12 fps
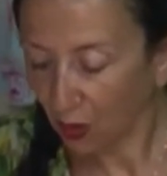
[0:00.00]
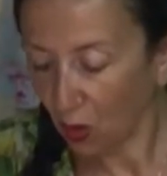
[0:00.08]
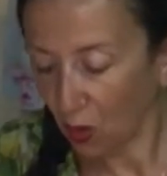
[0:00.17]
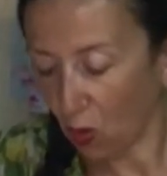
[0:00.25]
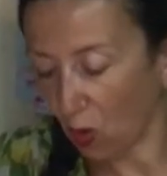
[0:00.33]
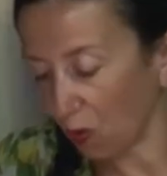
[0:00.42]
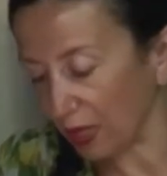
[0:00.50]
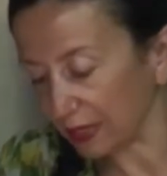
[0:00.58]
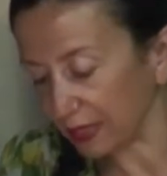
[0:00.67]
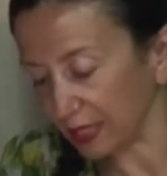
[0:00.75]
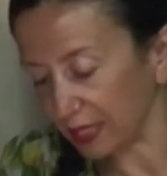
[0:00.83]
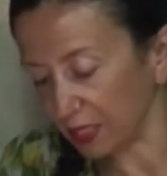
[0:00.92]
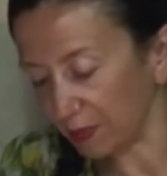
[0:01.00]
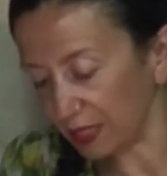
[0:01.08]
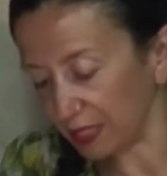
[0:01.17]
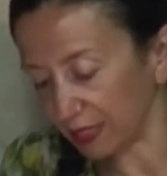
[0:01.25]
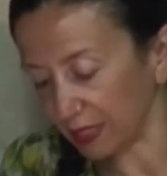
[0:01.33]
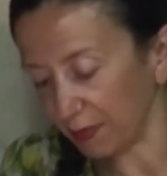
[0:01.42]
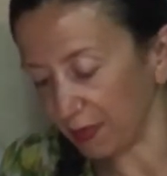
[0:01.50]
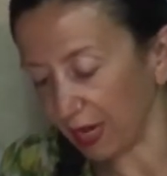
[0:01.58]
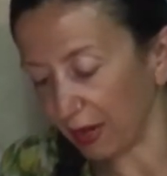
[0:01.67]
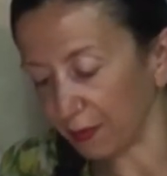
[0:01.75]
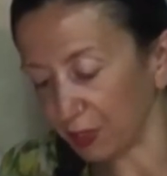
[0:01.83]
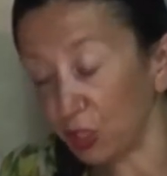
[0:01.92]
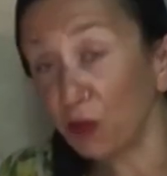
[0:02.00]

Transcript: or 1 centimeter seam allowance.